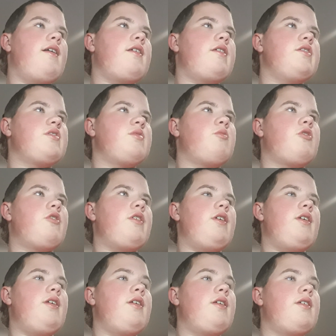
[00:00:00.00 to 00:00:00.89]
because
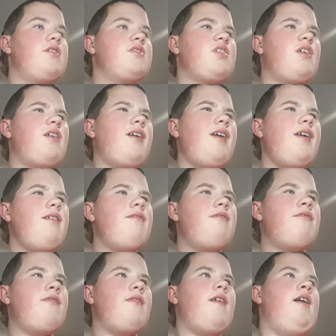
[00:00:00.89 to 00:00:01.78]
I
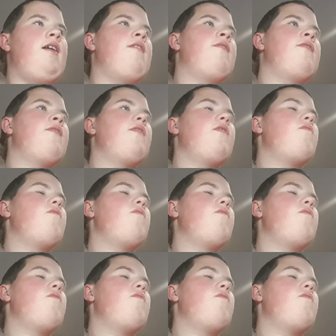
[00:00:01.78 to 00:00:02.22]
haven't